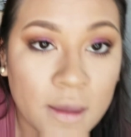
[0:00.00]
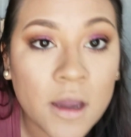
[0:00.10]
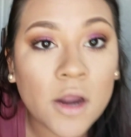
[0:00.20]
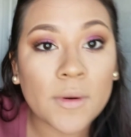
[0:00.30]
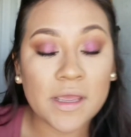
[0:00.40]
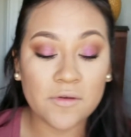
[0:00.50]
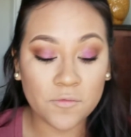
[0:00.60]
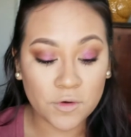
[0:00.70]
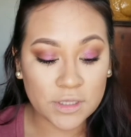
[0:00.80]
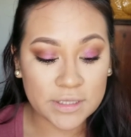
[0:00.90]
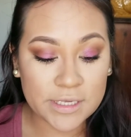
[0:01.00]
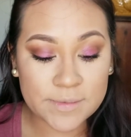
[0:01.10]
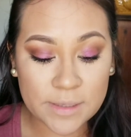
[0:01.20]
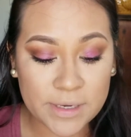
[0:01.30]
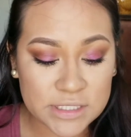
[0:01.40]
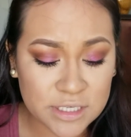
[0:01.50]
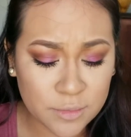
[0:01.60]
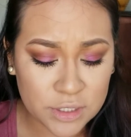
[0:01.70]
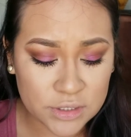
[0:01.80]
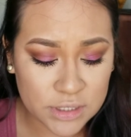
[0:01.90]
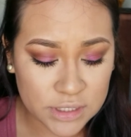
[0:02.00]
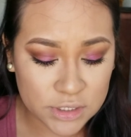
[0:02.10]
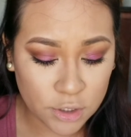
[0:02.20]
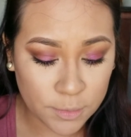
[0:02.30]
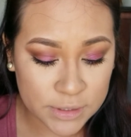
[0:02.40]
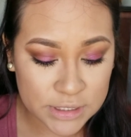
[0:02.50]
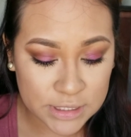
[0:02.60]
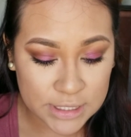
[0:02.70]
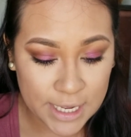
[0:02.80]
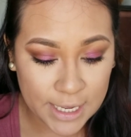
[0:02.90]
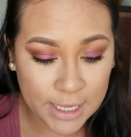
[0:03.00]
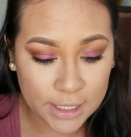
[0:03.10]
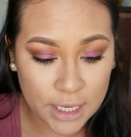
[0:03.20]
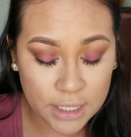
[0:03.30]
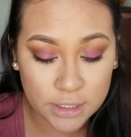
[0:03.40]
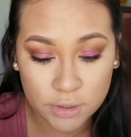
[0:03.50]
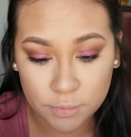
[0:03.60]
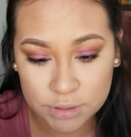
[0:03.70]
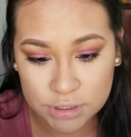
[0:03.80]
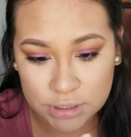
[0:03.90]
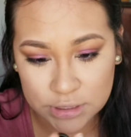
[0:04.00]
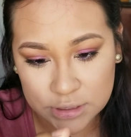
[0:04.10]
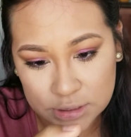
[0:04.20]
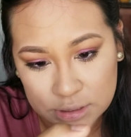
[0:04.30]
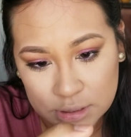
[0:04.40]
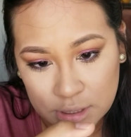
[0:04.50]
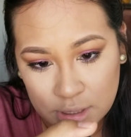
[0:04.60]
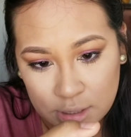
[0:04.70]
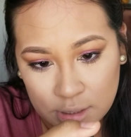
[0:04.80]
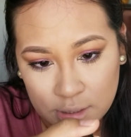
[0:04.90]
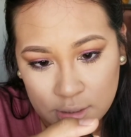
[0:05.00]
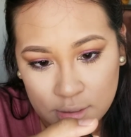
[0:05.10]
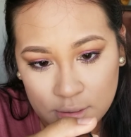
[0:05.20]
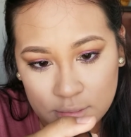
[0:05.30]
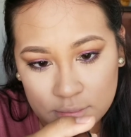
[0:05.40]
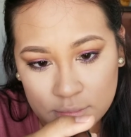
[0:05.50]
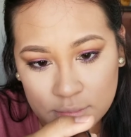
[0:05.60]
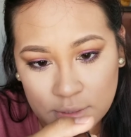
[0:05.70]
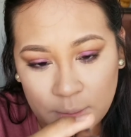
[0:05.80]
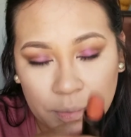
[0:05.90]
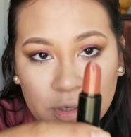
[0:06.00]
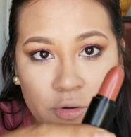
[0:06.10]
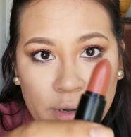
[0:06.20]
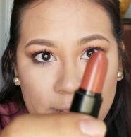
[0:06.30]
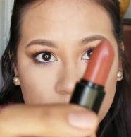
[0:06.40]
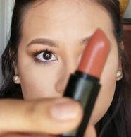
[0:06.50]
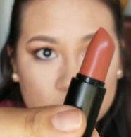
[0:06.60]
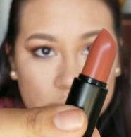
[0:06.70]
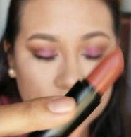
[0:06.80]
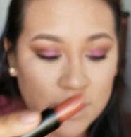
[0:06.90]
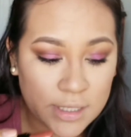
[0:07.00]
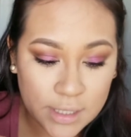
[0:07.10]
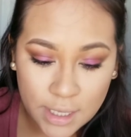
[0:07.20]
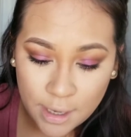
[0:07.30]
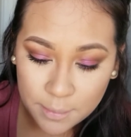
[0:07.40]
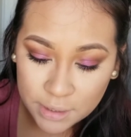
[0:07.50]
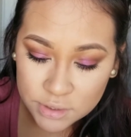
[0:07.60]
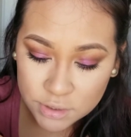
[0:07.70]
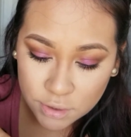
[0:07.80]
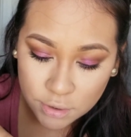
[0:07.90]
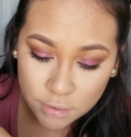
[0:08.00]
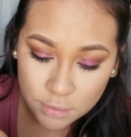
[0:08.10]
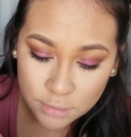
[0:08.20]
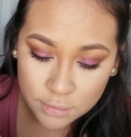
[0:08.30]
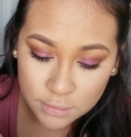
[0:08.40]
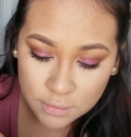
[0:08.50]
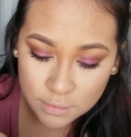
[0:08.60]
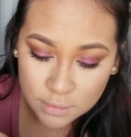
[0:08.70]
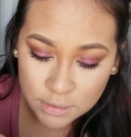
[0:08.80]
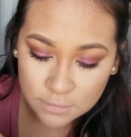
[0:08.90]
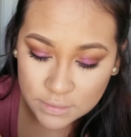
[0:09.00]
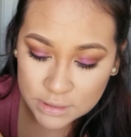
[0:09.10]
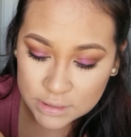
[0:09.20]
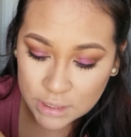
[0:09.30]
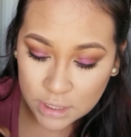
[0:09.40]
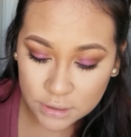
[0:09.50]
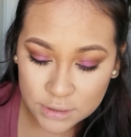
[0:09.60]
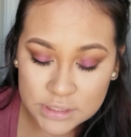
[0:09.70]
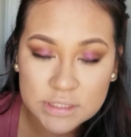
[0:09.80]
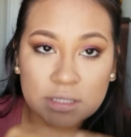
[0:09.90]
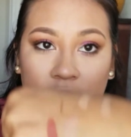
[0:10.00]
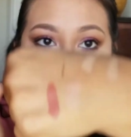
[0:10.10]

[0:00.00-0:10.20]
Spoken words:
All right, and for the lips, I'm actually gonna be using this Urban Decay color, which is Epigram. I'm not sure if this color is in their